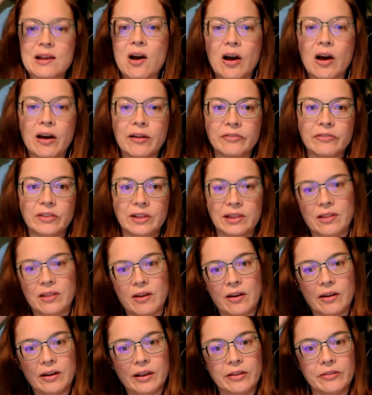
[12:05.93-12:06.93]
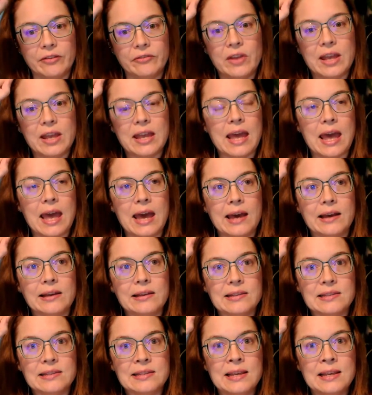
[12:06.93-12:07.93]
often thought of
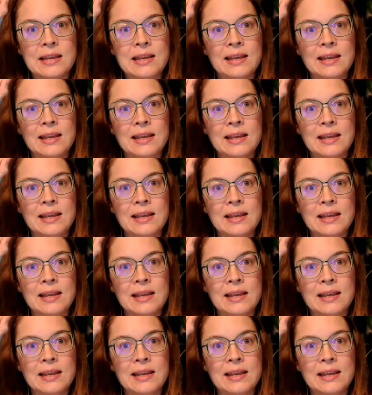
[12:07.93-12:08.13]
as